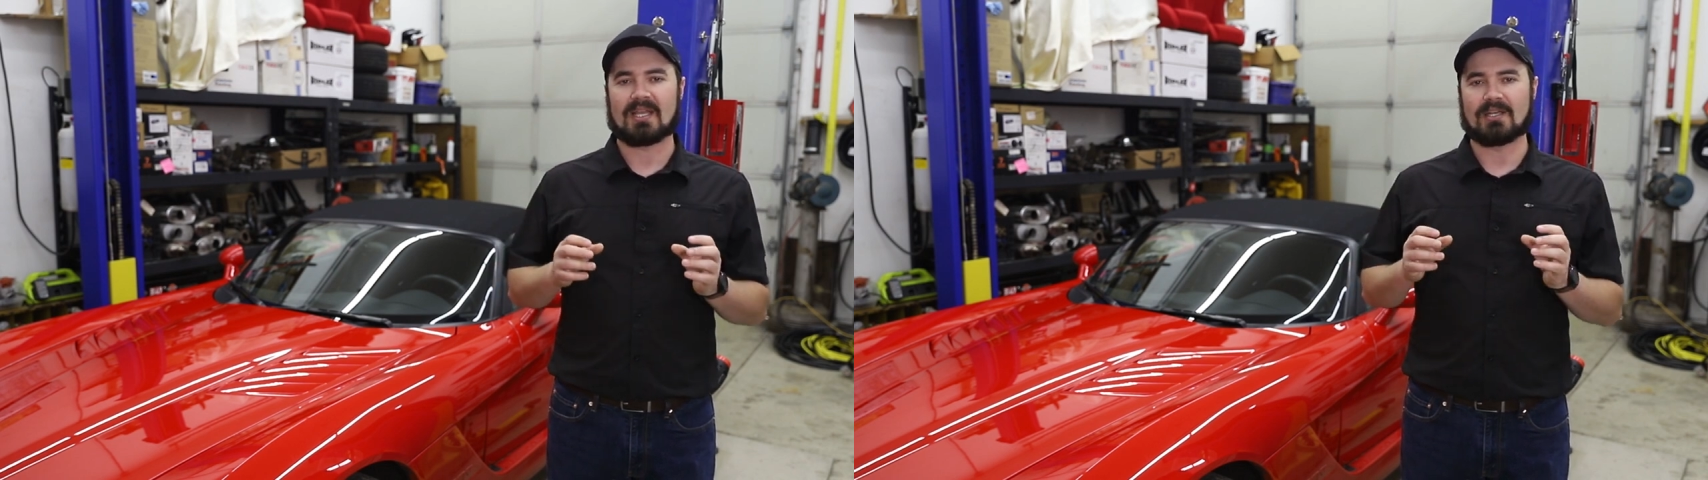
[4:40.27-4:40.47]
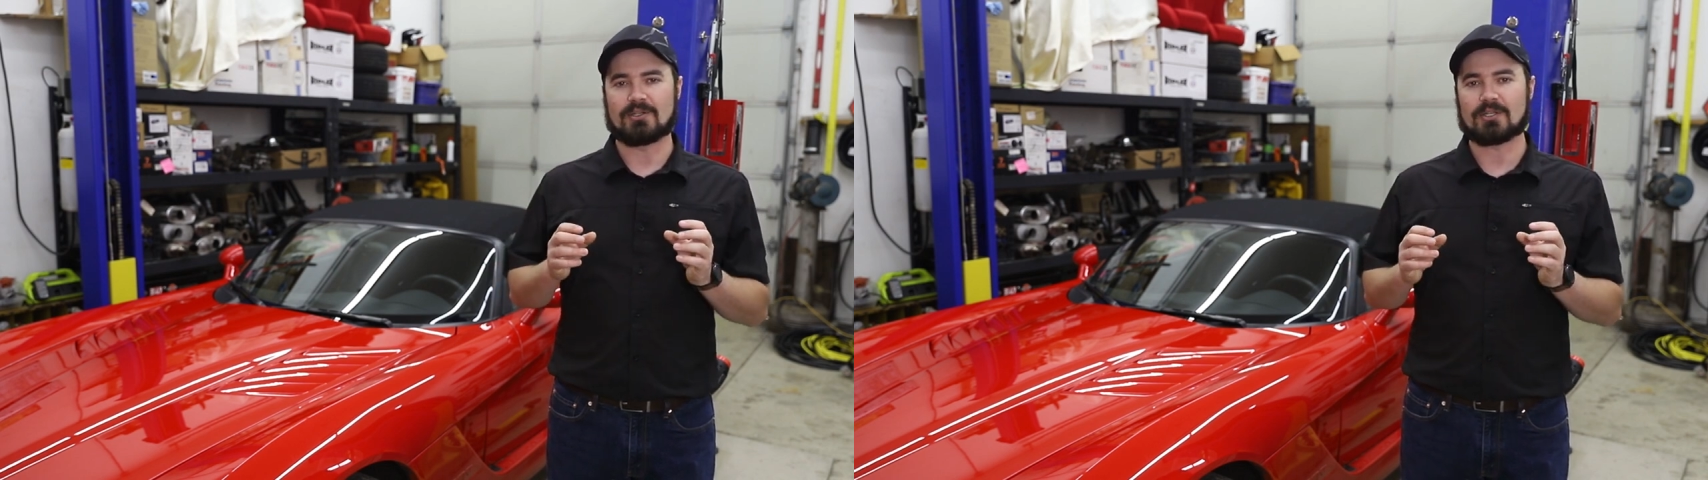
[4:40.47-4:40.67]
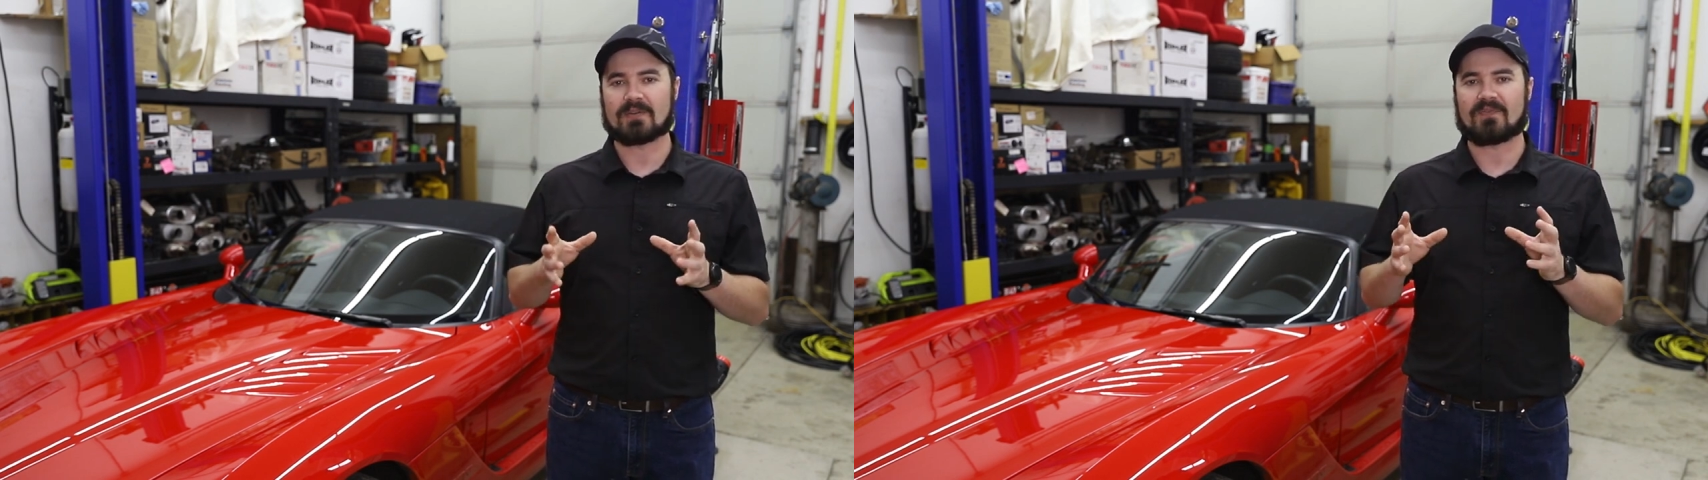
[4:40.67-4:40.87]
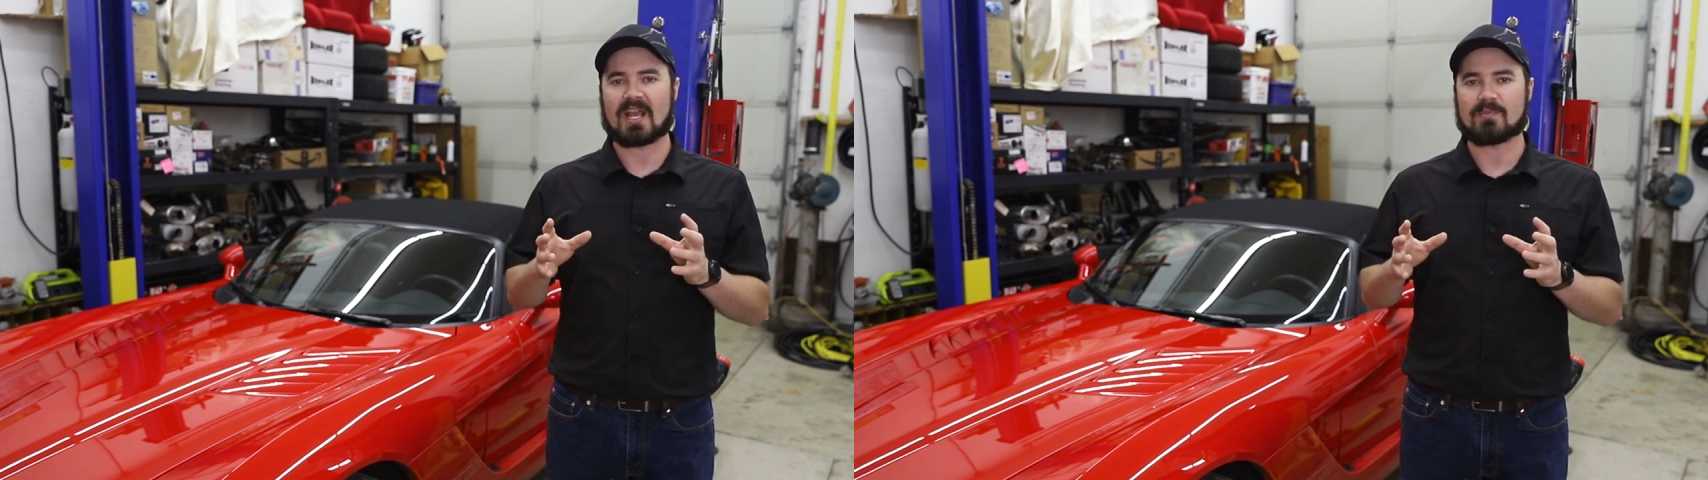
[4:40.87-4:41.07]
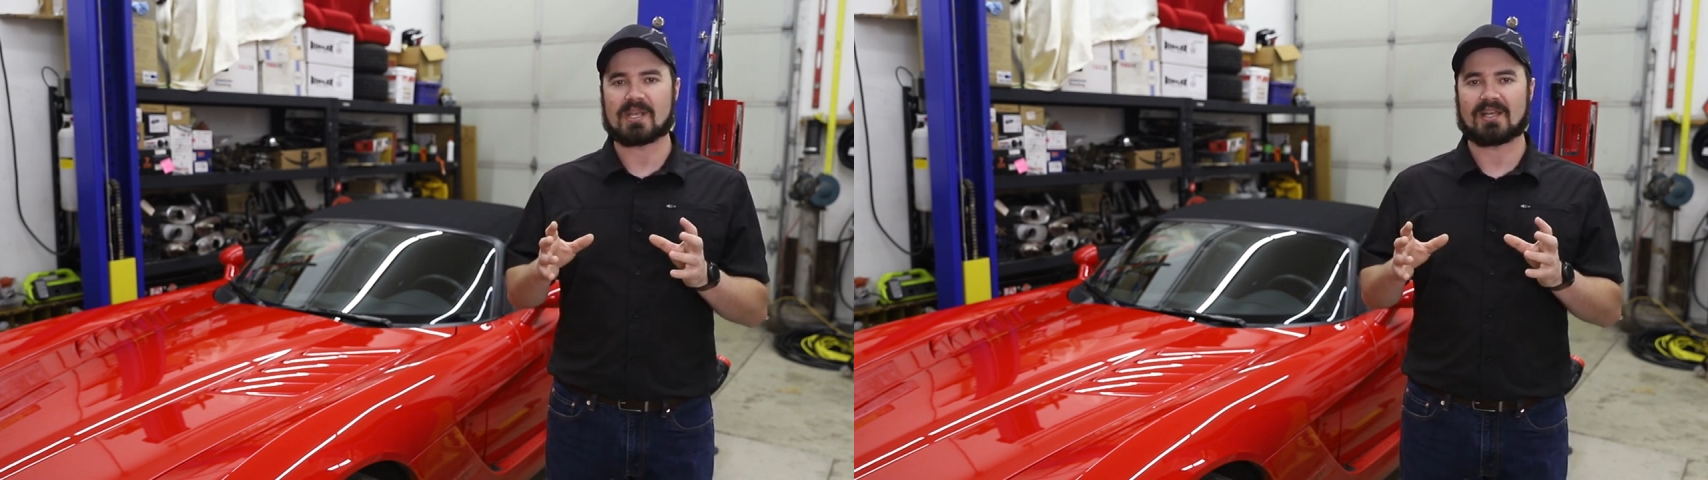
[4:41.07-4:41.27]
and you can
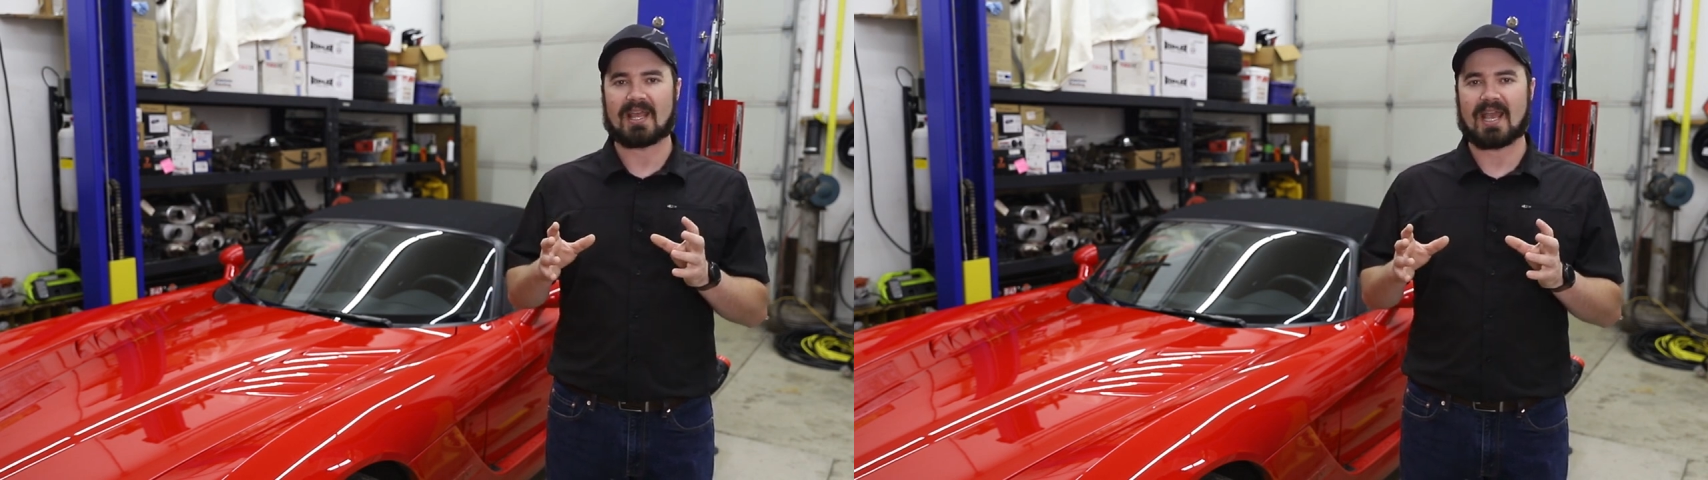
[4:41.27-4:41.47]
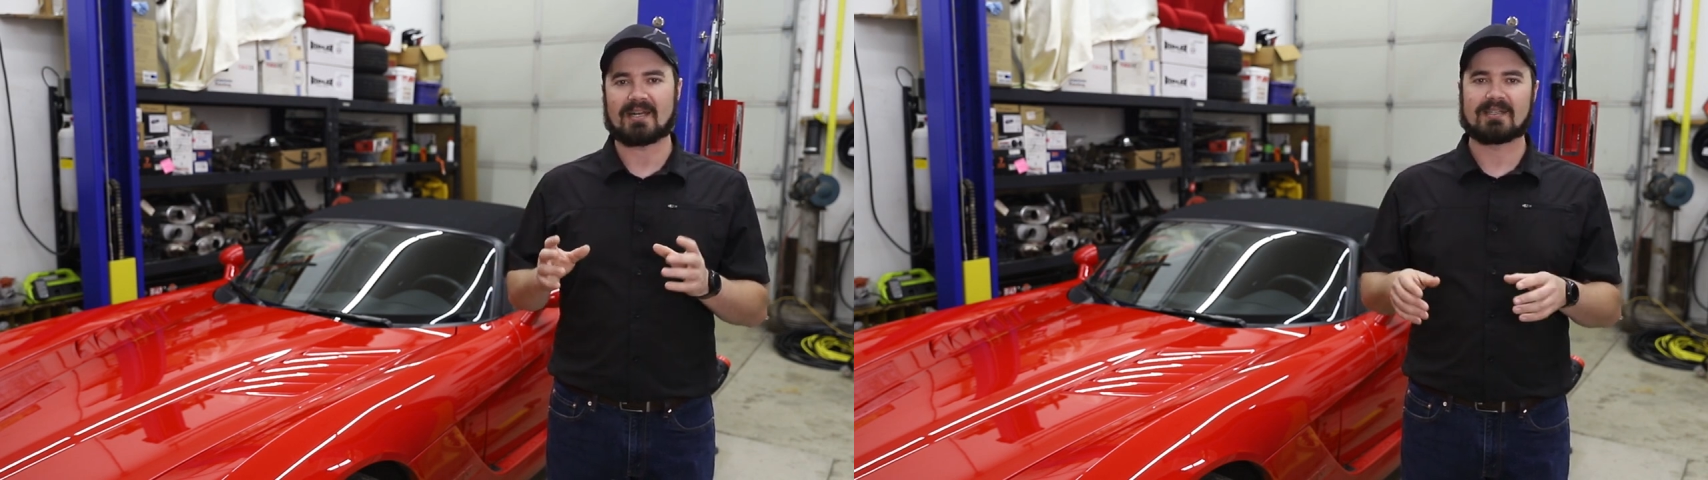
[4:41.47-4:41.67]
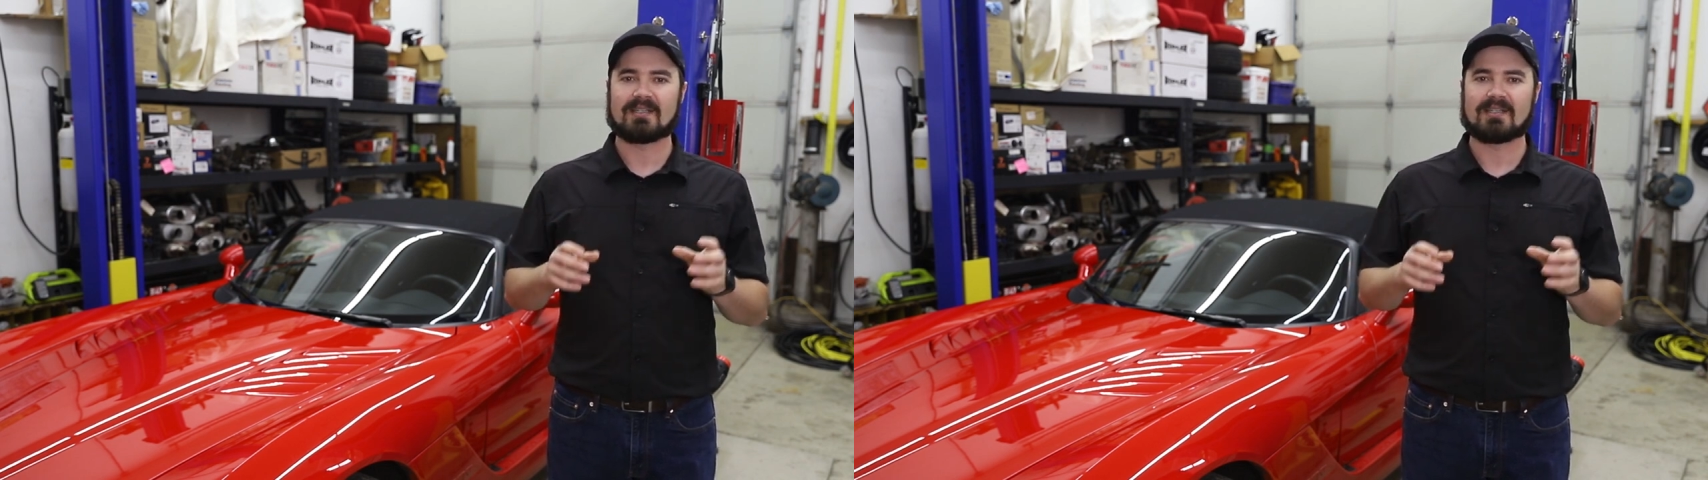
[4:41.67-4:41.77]
fight me on that.